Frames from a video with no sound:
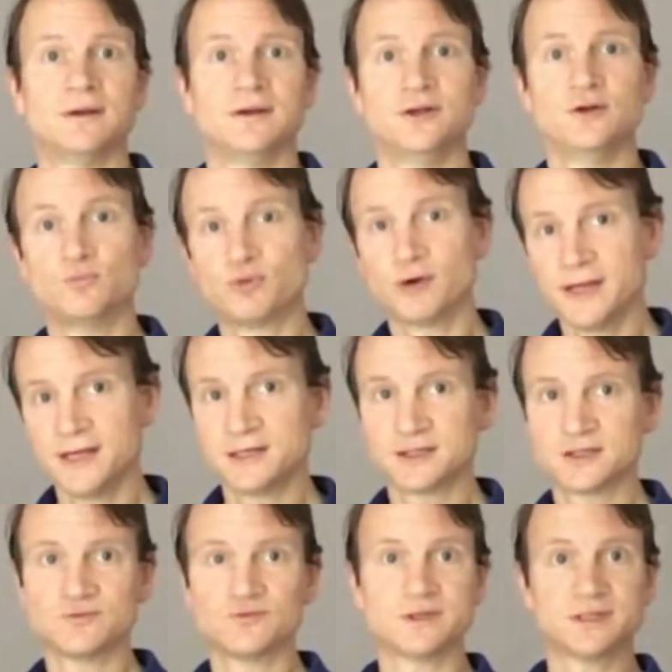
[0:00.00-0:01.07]
Your brain
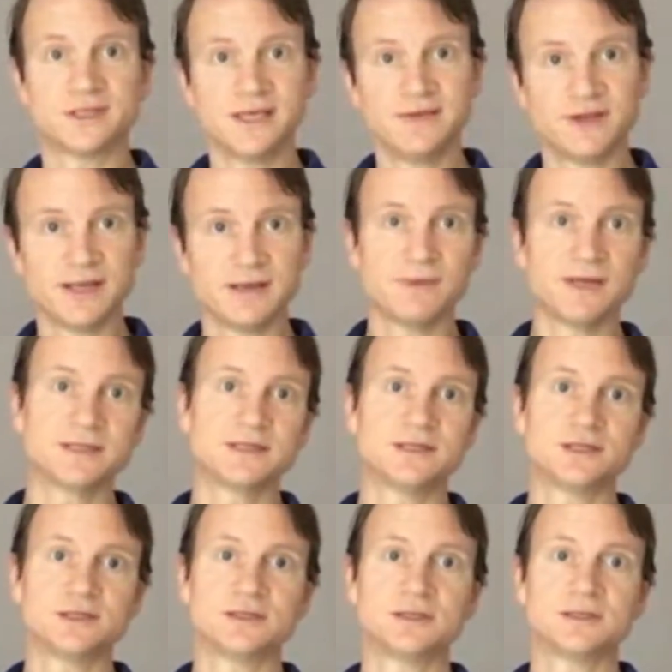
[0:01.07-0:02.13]
doesn't receive any
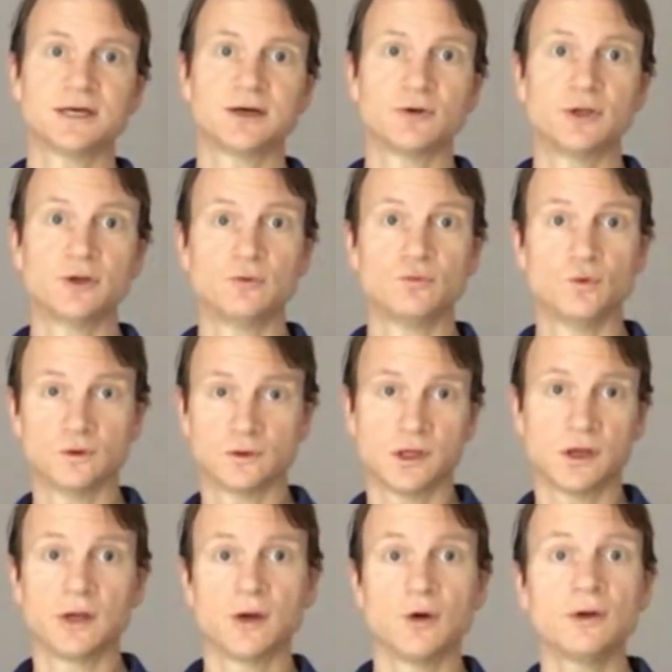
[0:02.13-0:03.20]
messages to tell you what's
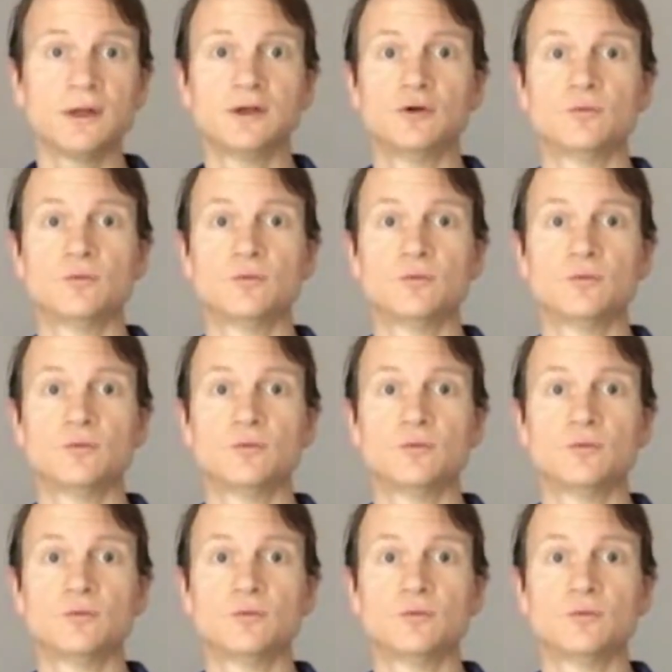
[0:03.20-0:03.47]
going on in your